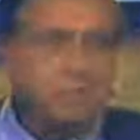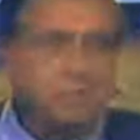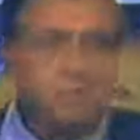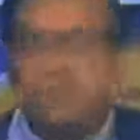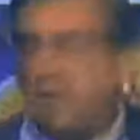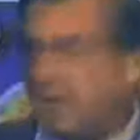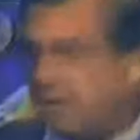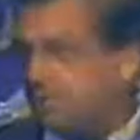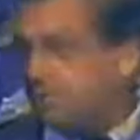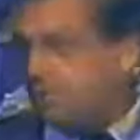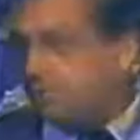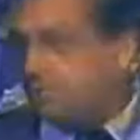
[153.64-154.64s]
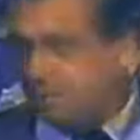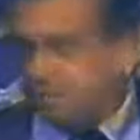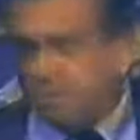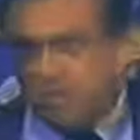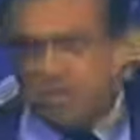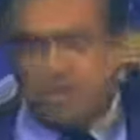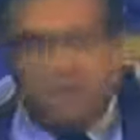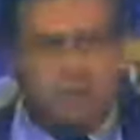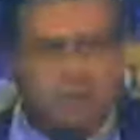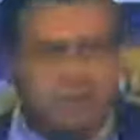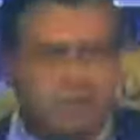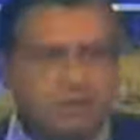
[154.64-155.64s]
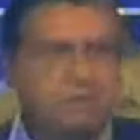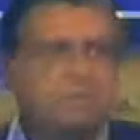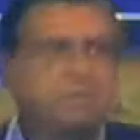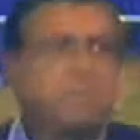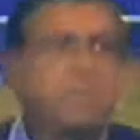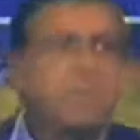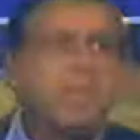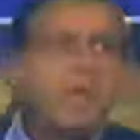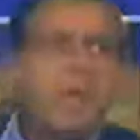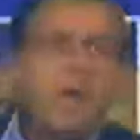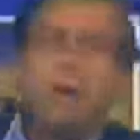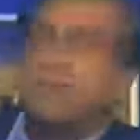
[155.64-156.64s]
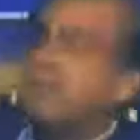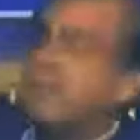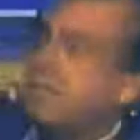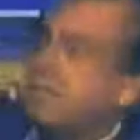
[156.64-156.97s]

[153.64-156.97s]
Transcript: him to sign the Federal Reserve Act into law. How could they